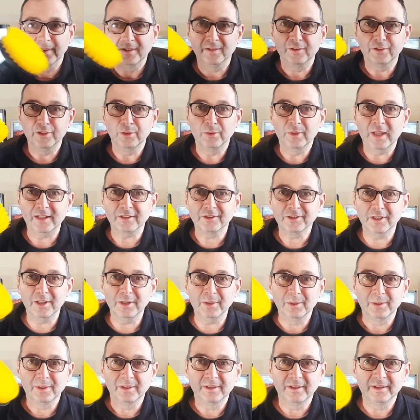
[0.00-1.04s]
do that too.
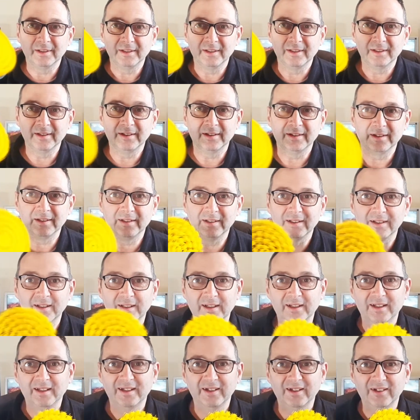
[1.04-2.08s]

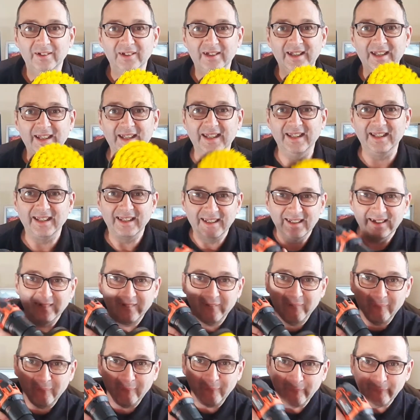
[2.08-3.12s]
Hey,
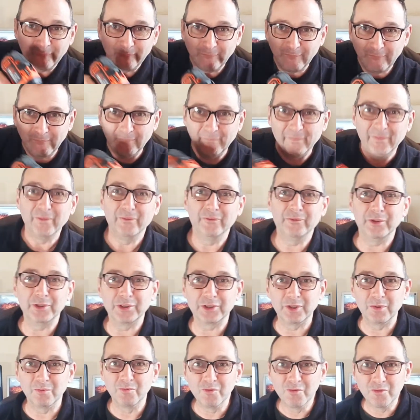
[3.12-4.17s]
for
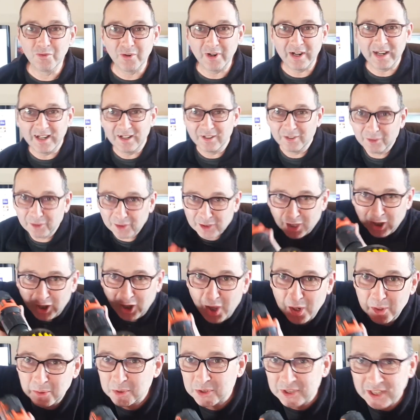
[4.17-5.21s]
some real
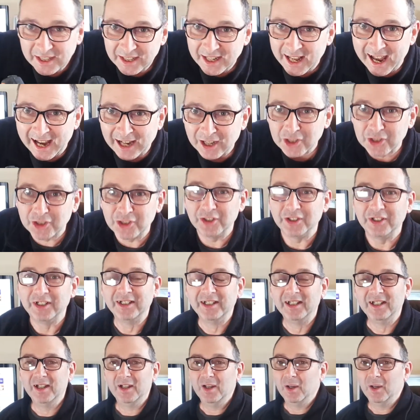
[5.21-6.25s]
close-in action.
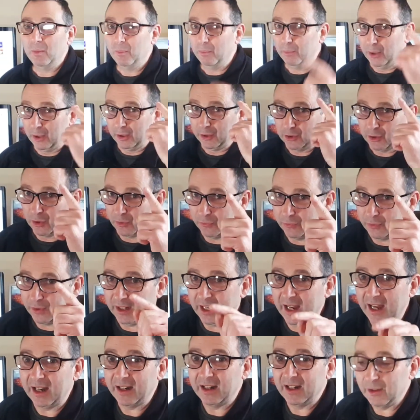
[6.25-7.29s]
But don't
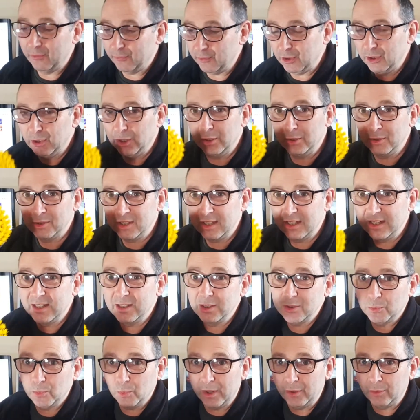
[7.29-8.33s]
forget, if you use
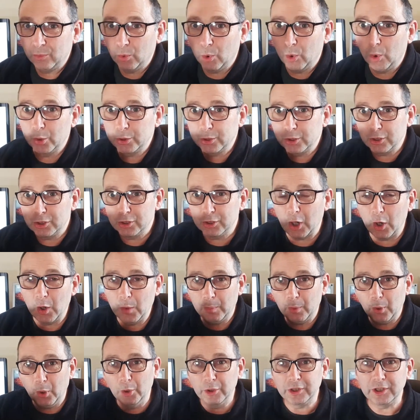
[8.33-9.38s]
these with water, soap
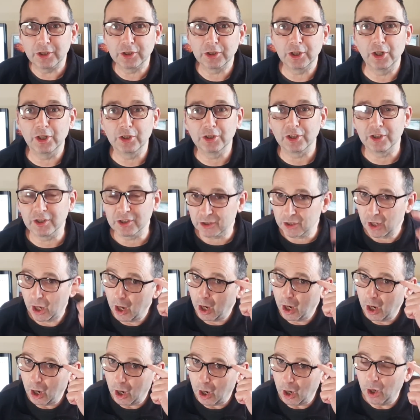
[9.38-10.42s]
or detergents,
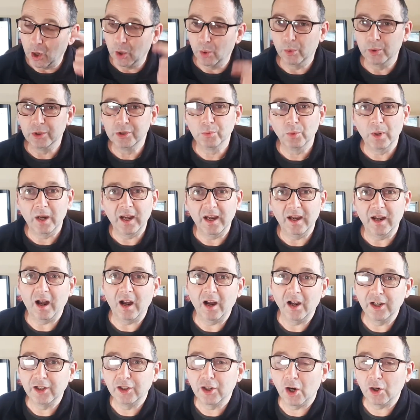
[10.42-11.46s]
always wear
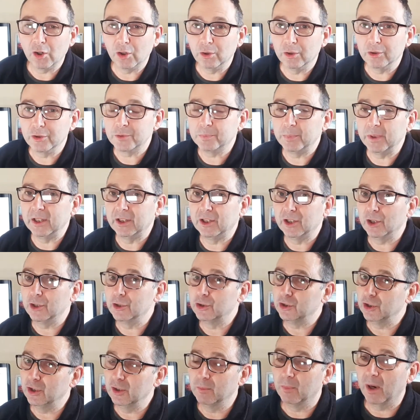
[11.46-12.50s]
eye goggles because
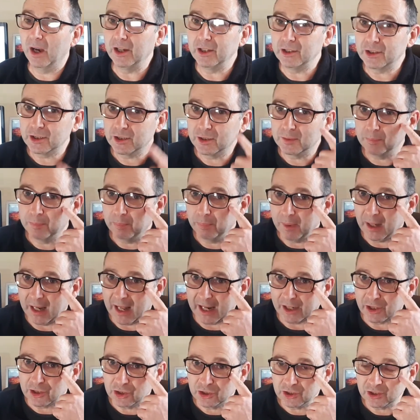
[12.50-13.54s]
you might
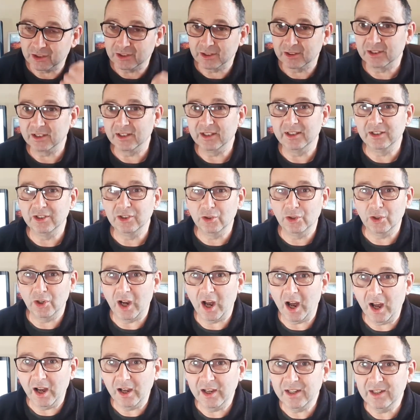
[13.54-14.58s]
splash in your
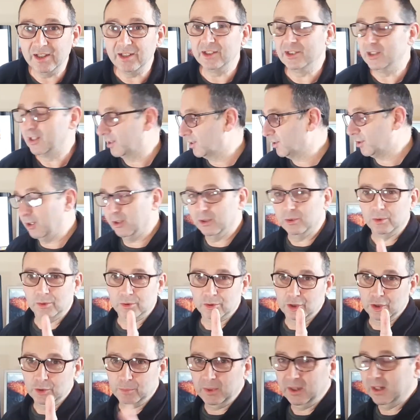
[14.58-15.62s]
eyes. So just be